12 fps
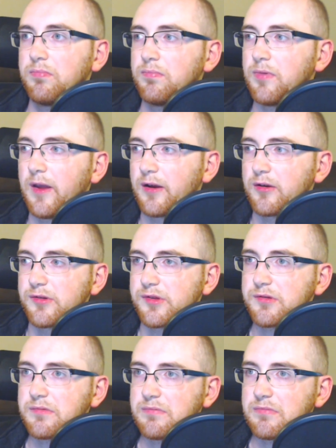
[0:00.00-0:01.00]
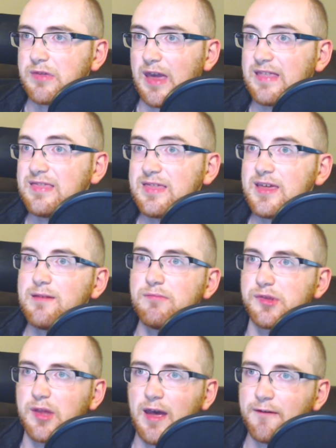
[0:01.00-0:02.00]
there's 10
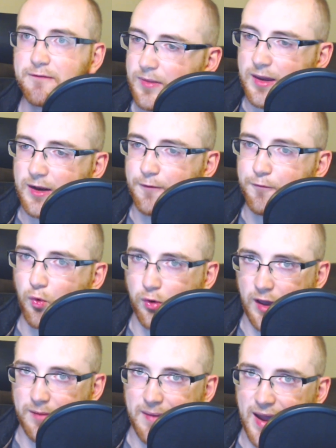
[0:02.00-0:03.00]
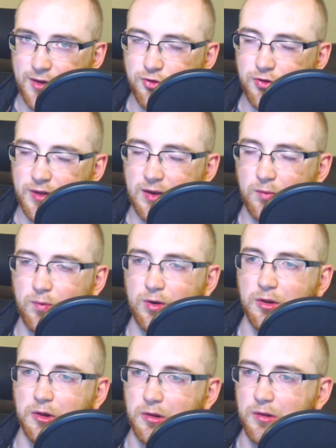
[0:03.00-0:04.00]
teams left in a Fortnite match, it
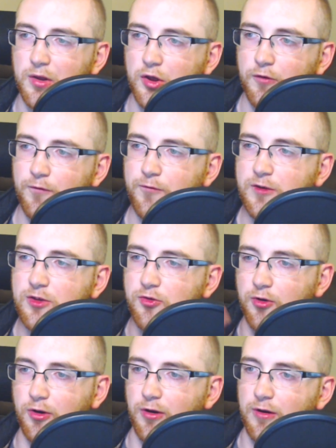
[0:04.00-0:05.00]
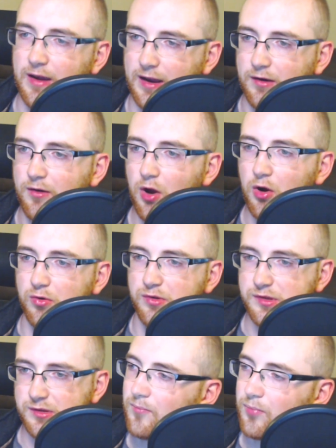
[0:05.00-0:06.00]
will feature and
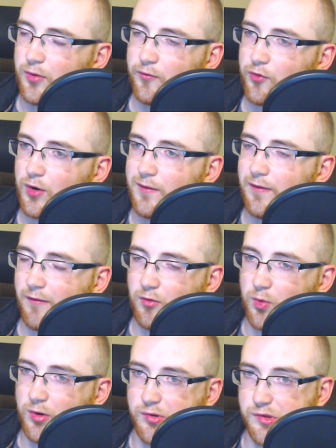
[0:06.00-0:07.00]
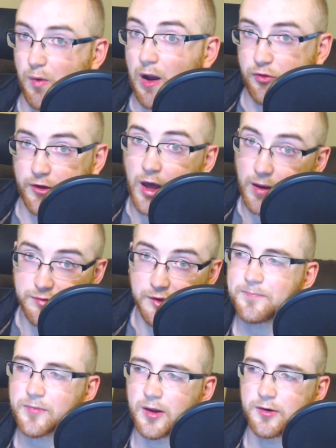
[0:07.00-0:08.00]
put in front of everyone who's watching Hype
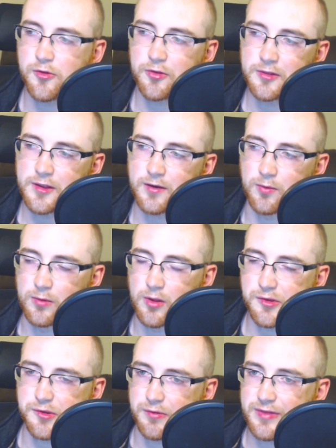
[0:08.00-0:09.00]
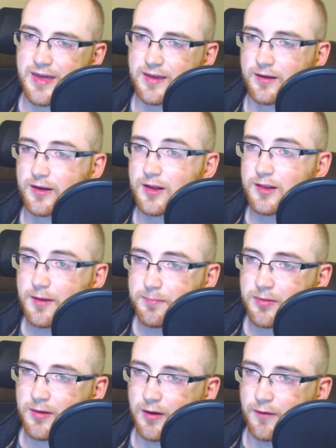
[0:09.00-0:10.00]
Zone. Additionally, it will also take a
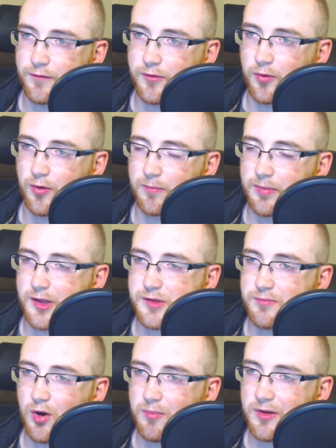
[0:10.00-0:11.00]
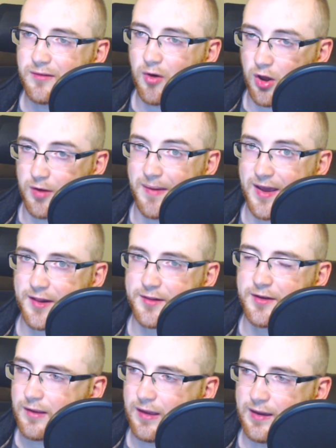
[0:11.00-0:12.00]
clip of your best moment
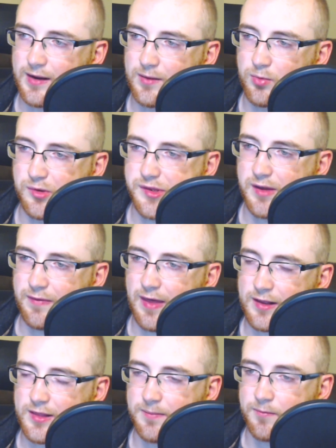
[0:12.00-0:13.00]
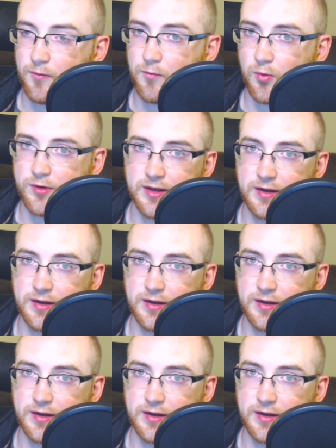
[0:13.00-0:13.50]
automatically, and will save that clip for 14